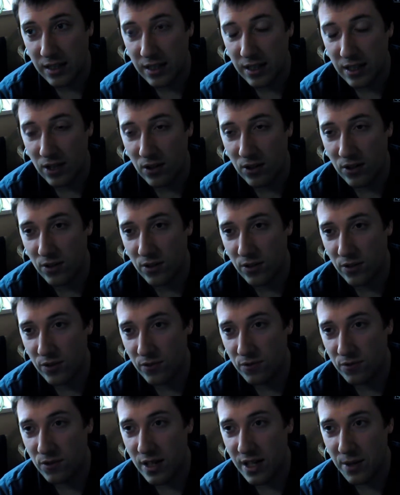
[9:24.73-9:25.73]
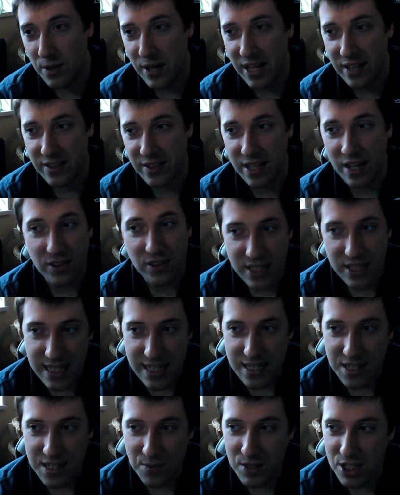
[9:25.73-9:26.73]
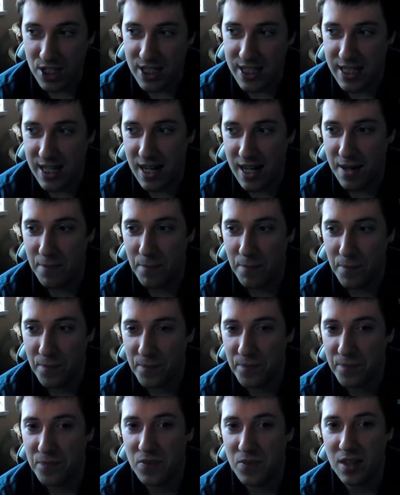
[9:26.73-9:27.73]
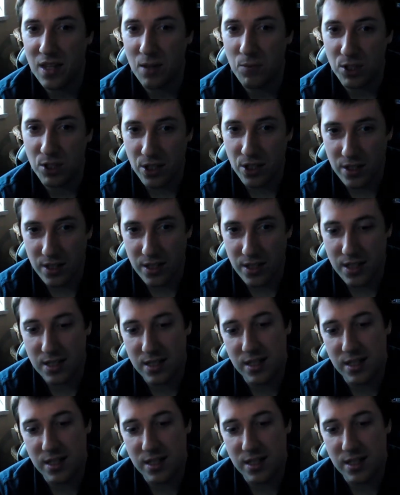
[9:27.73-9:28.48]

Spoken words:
On Friday we had the other D&D, which I DM. That was good.